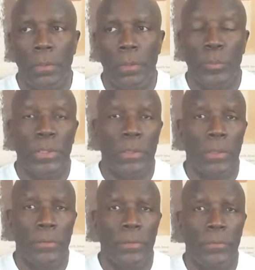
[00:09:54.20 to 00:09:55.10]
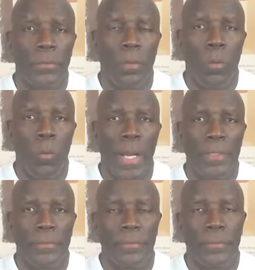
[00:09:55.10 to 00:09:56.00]
because his
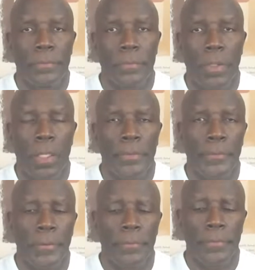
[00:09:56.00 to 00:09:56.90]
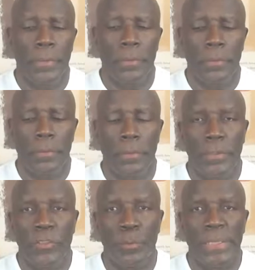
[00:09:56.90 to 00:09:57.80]
wife or girlfriend
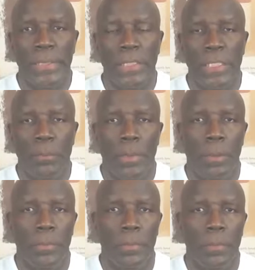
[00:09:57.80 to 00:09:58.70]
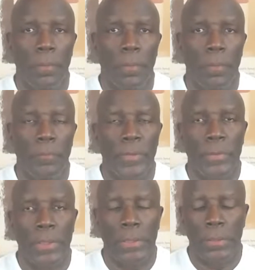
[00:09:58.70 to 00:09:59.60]
is beating him up
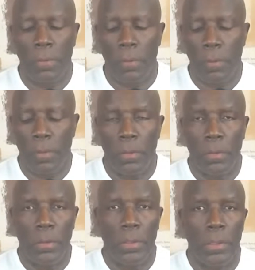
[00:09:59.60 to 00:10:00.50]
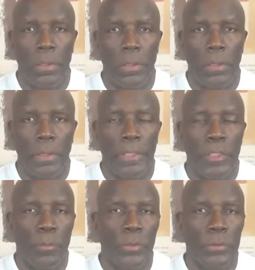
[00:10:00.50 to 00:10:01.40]
physically and
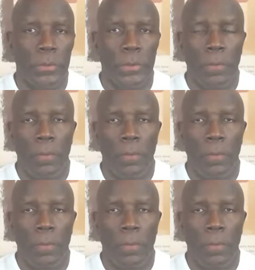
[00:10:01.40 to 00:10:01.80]
emotionally.